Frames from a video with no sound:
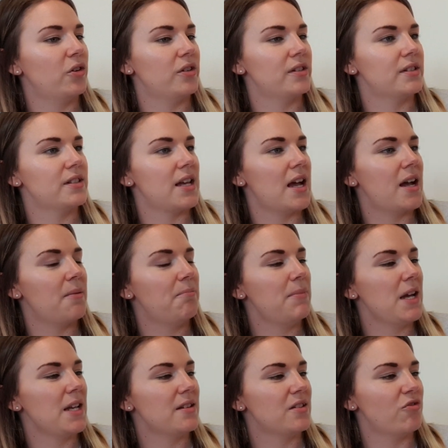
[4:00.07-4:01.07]
thought I'd
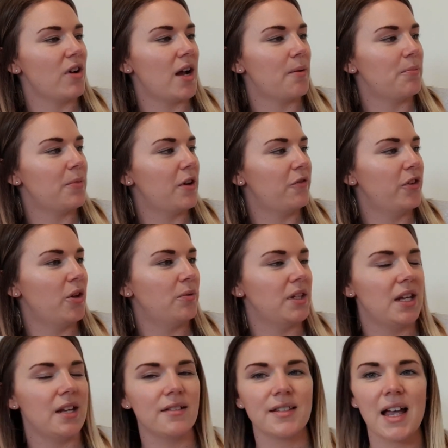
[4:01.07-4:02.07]
best grab a few of
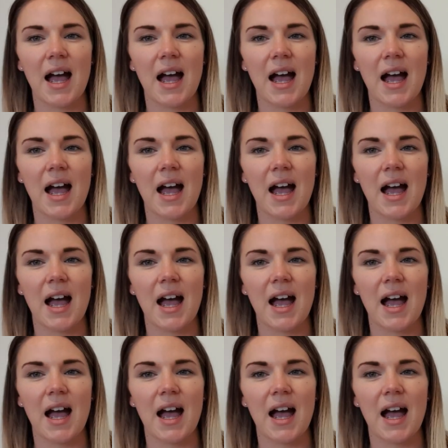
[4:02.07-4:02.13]
these.